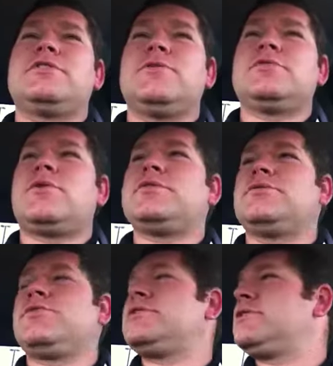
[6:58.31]
there was always
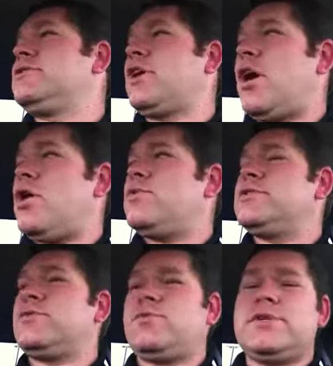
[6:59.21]
a reason. There's
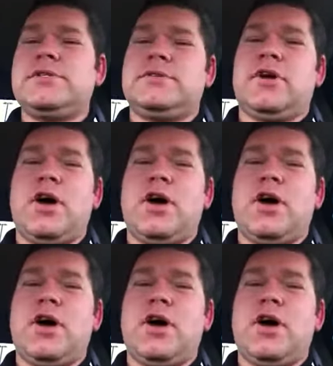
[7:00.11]
always a reason.